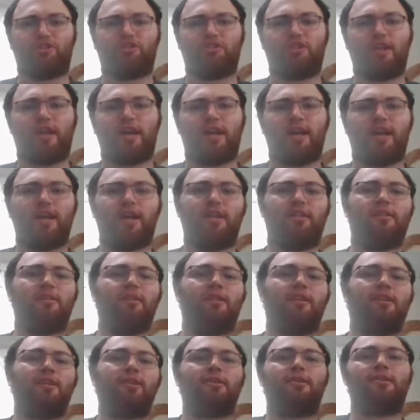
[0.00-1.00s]
Did I
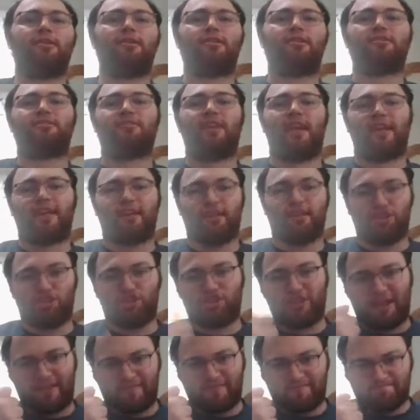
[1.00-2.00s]
take a
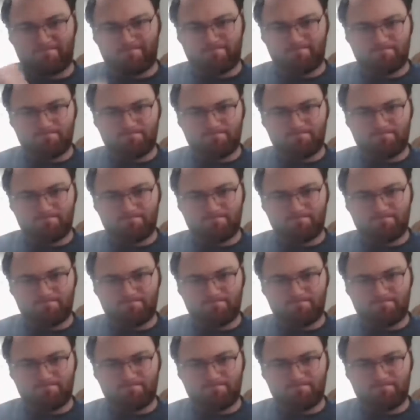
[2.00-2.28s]
shit?